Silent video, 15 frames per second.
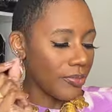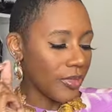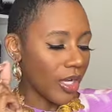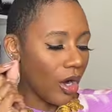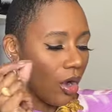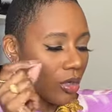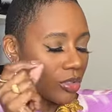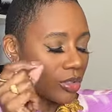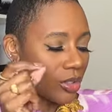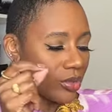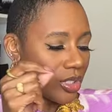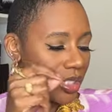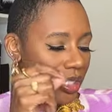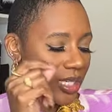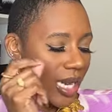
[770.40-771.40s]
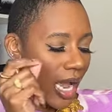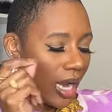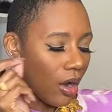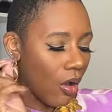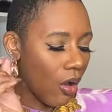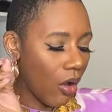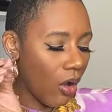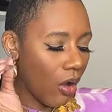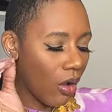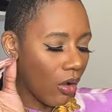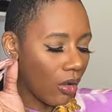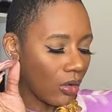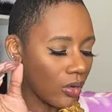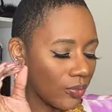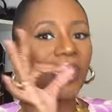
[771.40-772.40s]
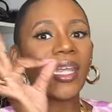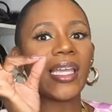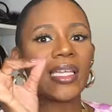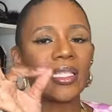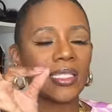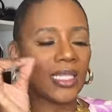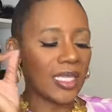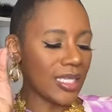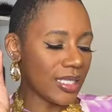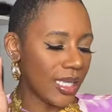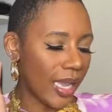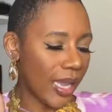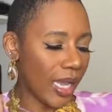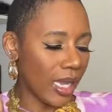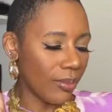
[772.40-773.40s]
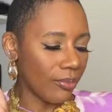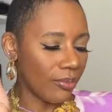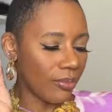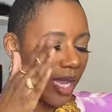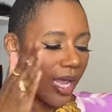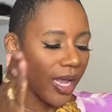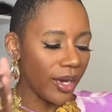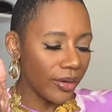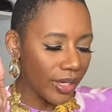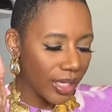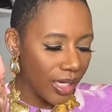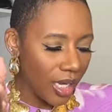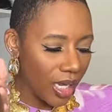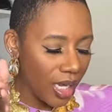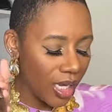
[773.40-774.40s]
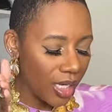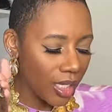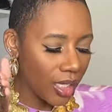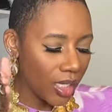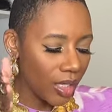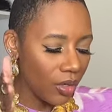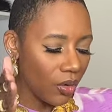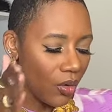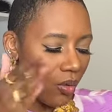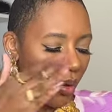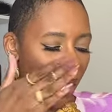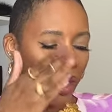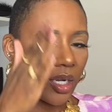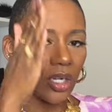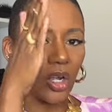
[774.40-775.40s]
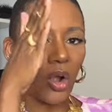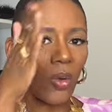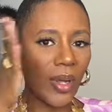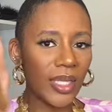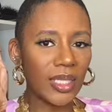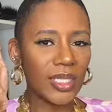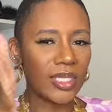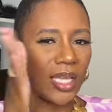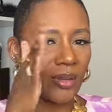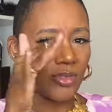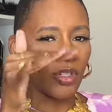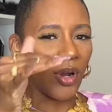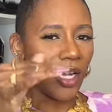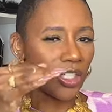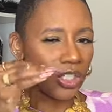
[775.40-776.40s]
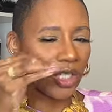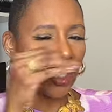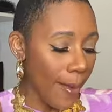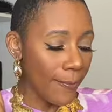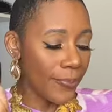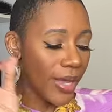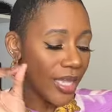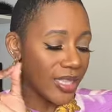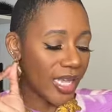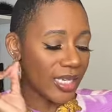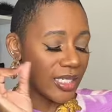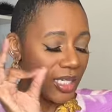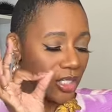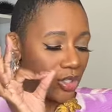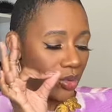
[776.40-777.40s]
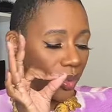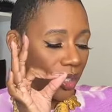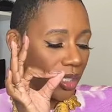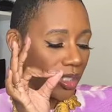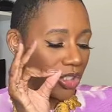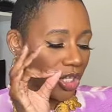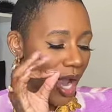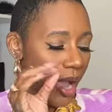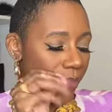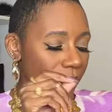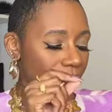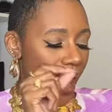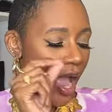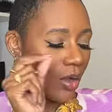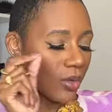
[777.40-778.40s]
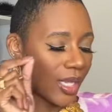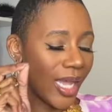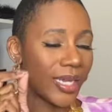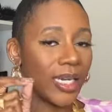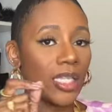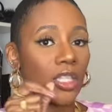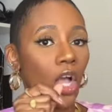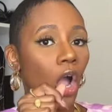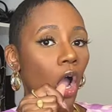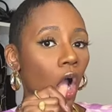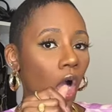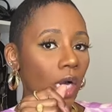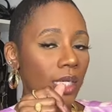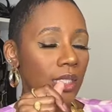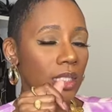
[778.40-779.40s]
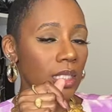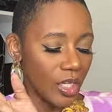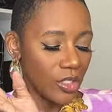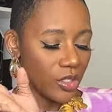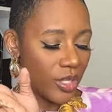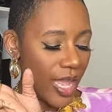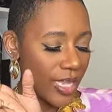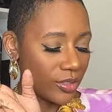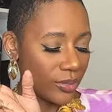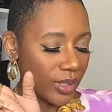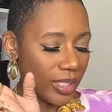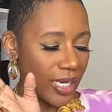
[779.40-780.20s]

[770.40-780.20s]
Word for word: They're also just not all placed in the same area or going the same direction, but they did do a good job of outlining the heart, so that's really